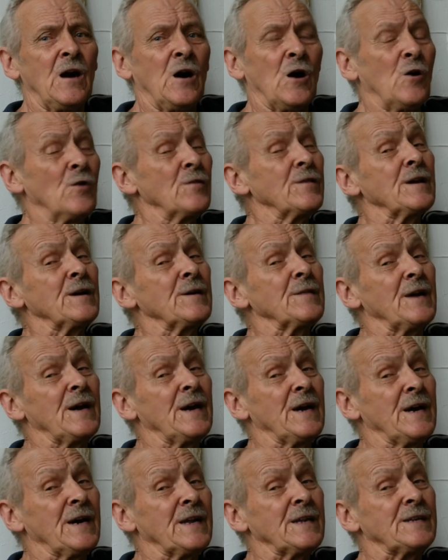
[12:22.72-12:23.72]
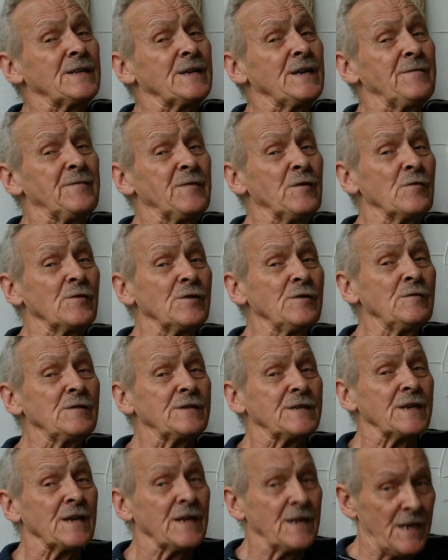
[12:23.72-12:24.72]
On the other hand, if you're
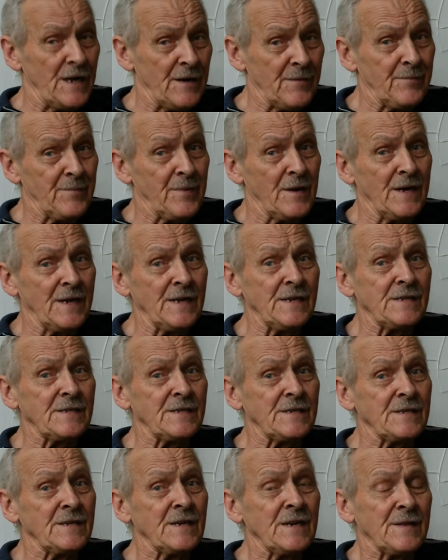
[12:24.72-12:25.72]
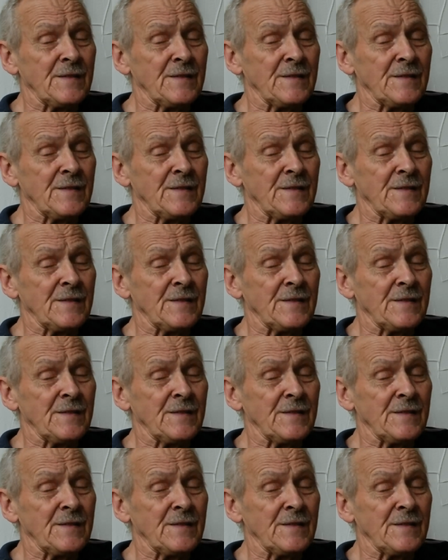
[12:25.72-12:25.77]
using lap plates,